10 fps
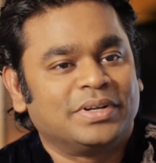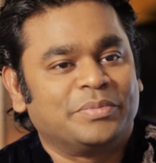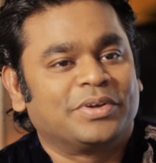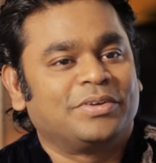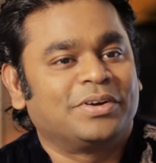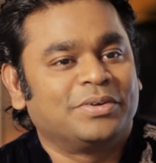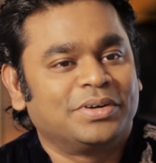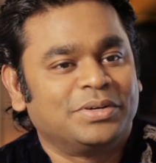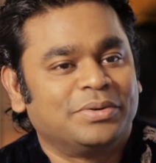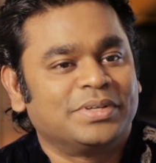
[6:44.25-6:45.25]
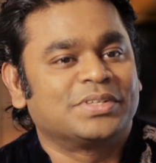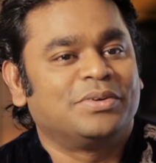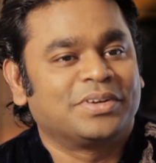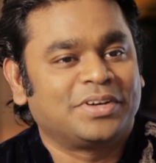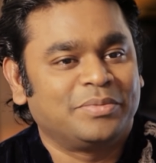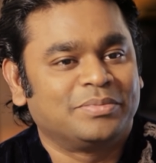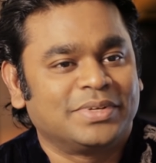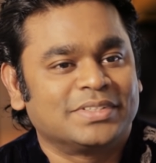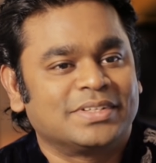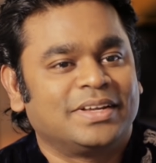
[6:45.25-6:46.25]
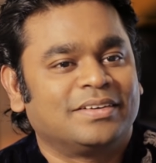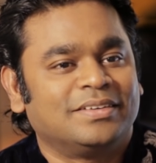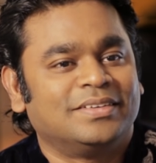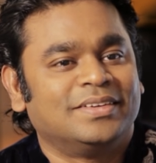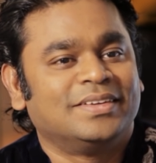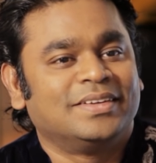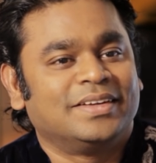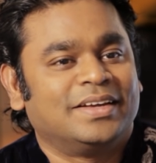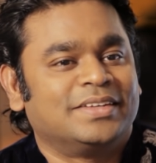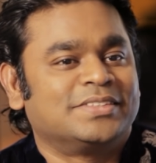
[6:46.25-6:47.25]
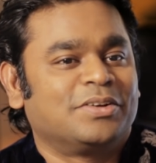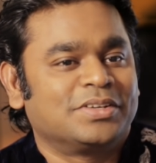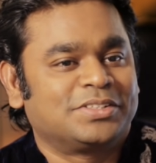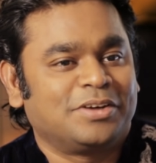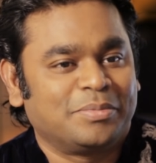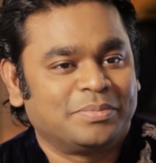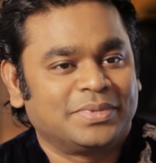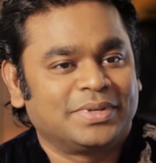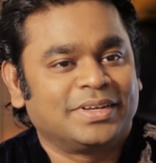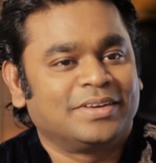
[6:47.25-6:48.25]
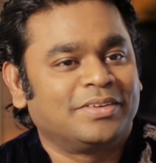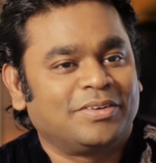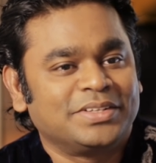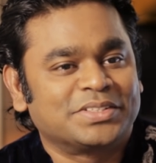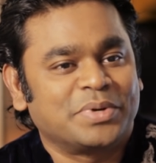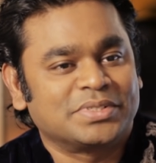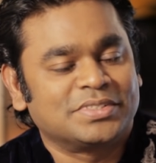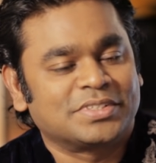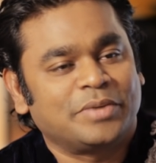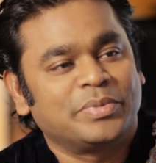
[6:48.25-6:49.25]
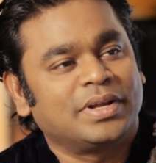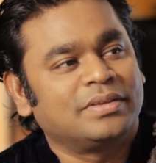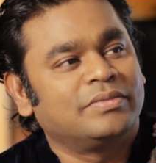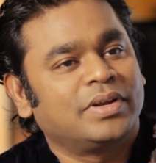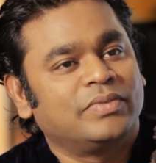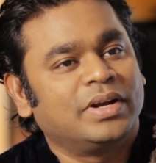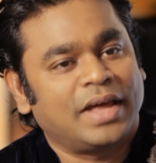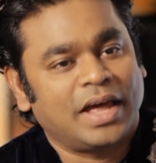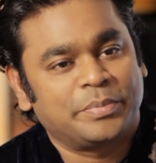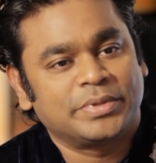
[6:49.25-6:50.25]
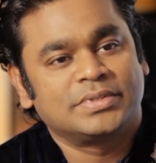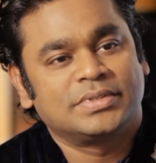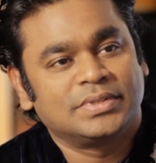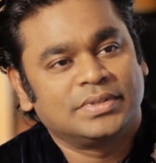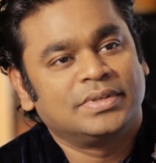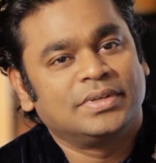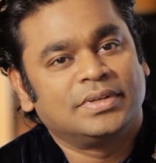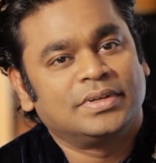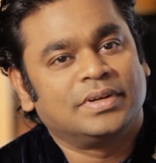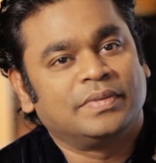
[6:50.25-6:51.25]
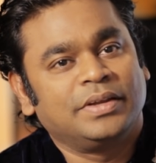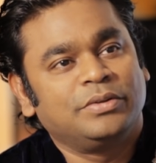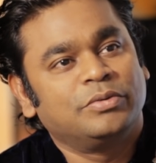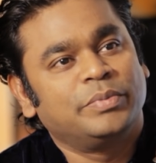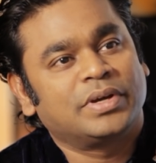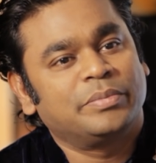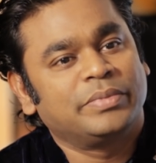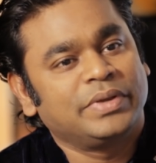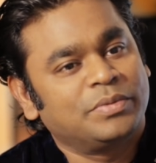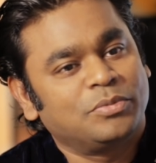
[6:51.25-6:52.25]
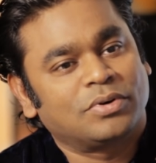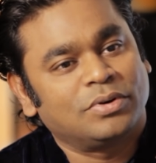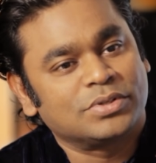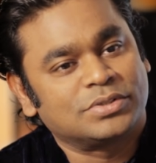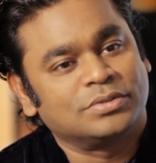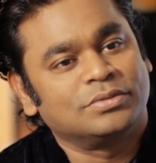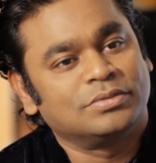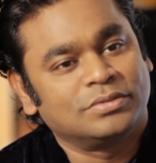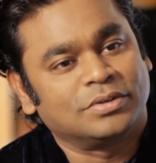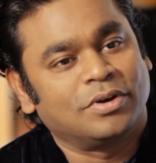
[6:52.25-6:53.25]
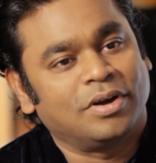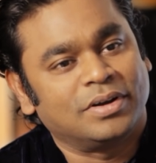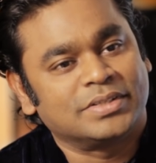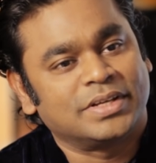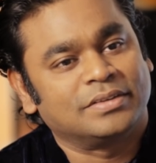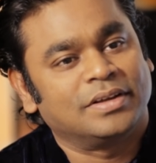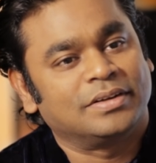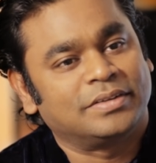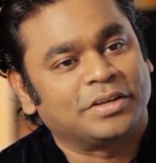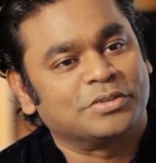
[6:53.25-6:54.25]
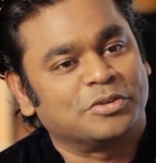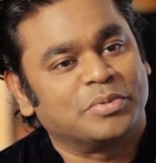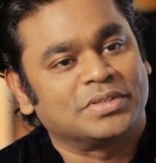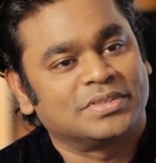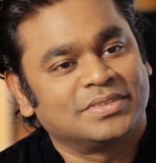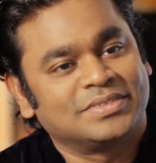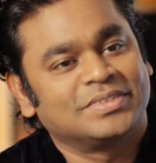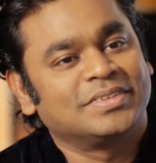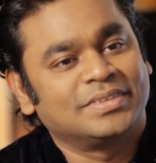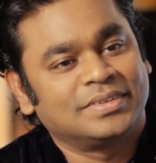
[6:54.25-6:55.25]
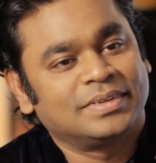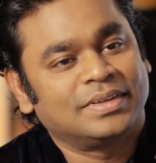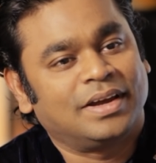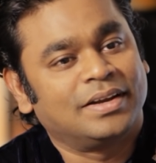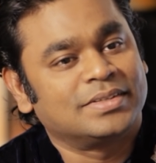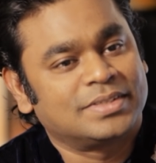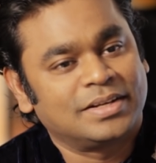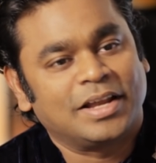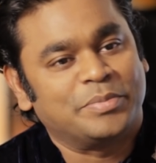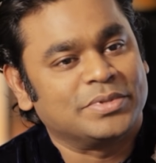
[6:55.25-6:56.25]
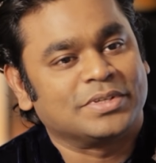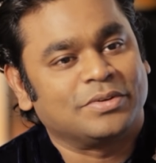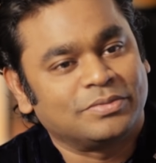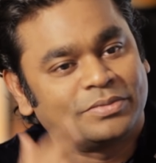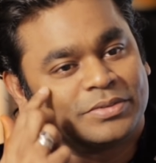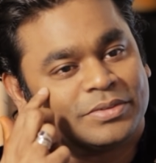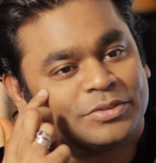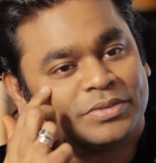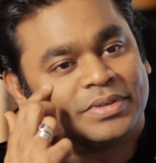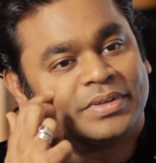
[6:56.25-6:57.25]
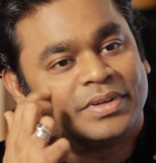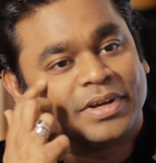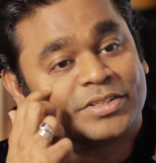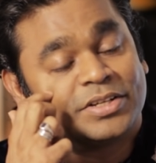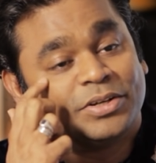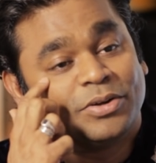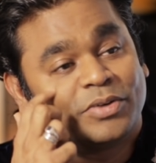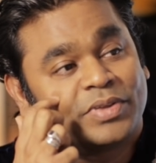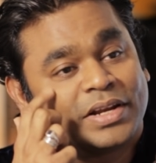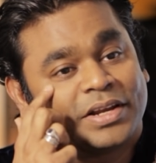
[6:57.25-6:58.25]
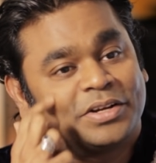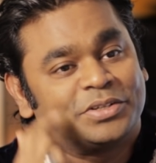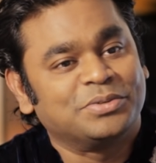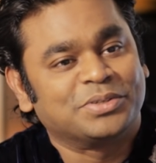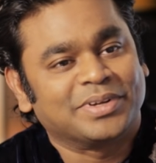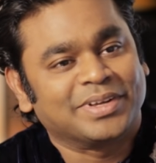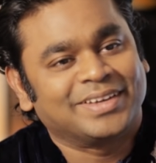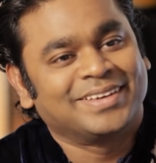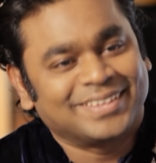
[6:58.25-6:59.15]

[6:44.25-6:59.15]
Am I not going to do it? Is it going to come? Is it going to stop? You know, all these questions come in, and when it happens, then you become even more close to God, saying that, thank you so much. And it still happens now. I still don't know whether I'll get a tune today.